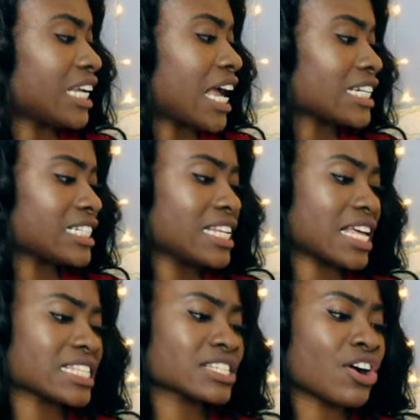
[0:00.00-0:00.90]
Actually,
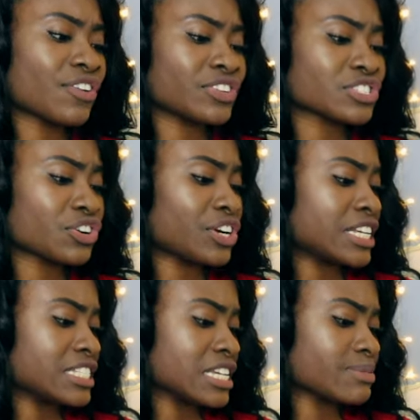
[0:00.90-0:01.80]
that scarf is
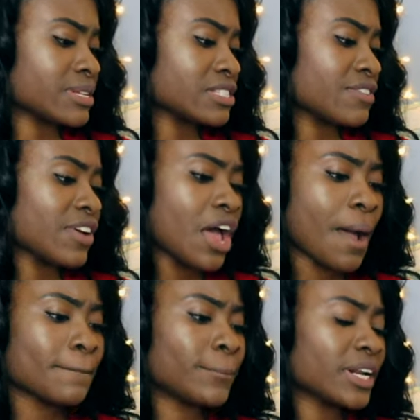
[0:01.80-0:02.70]
crazy expensive,
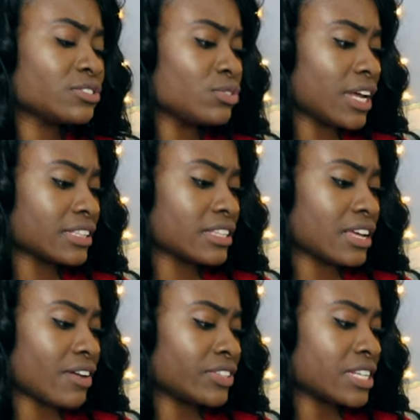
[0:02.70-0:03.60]
but I do like that they
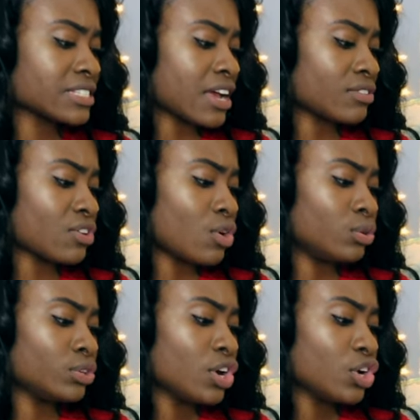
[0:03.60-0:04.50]
have a discount
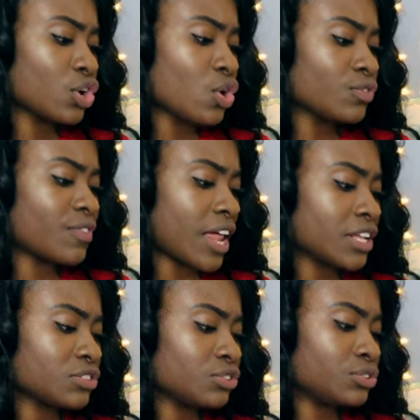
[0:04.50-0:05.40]
code. Code
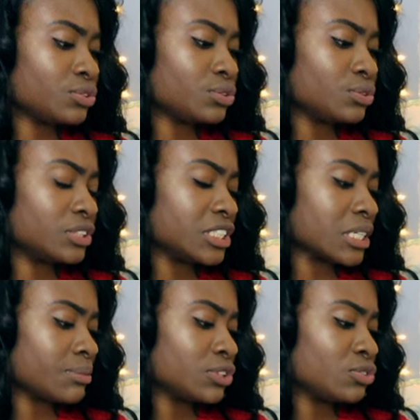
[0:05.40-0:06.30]
valid through
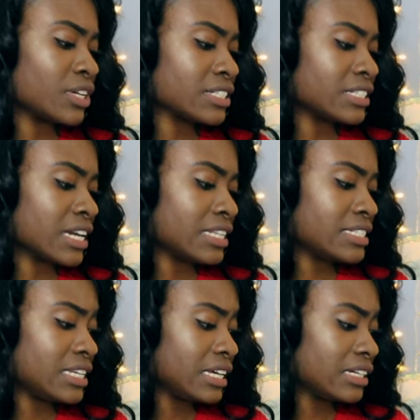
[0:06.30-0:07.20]
December
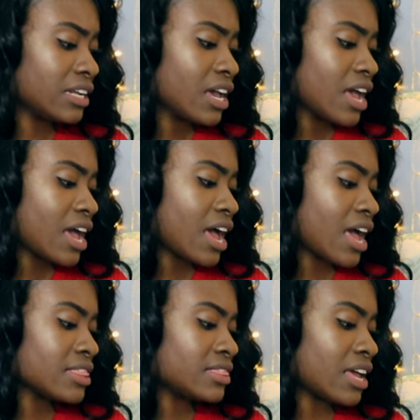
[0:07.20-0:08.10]
2019,
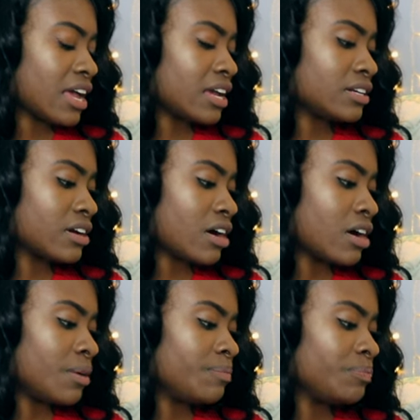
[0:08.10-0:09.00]
and then
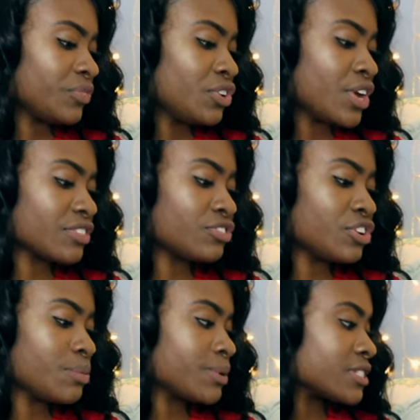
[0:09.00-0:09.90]
you get
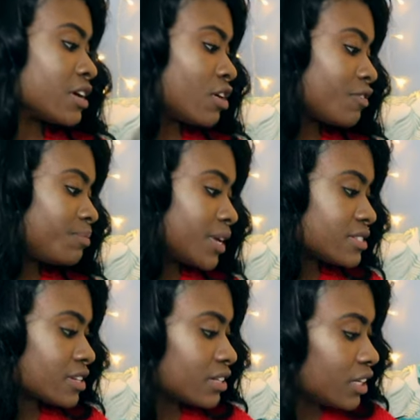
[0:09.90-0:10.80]
30% off,
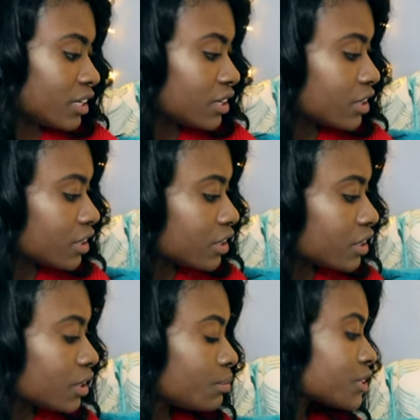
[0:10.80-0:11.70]
basically,
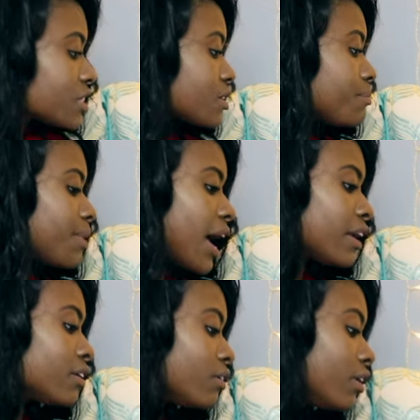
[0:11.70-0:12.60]
which is not
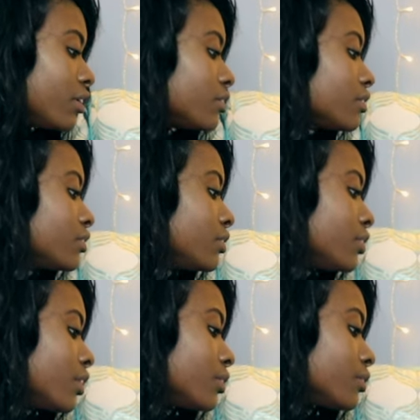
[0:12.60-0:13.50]
bad at all, you
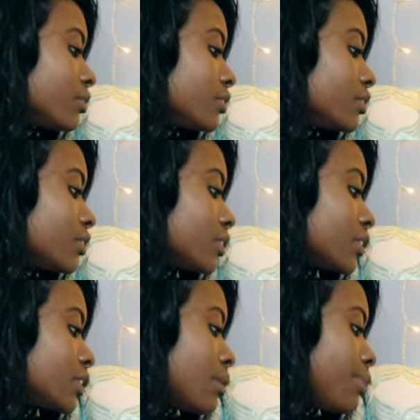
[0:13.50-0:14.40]
know?
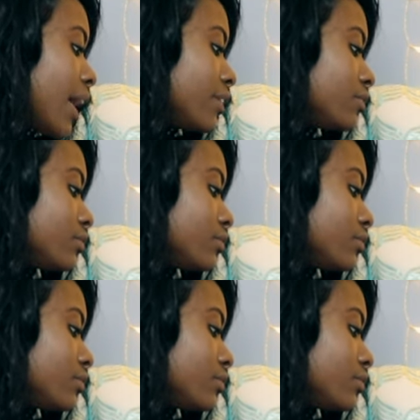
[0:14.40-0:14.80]
It's not bad.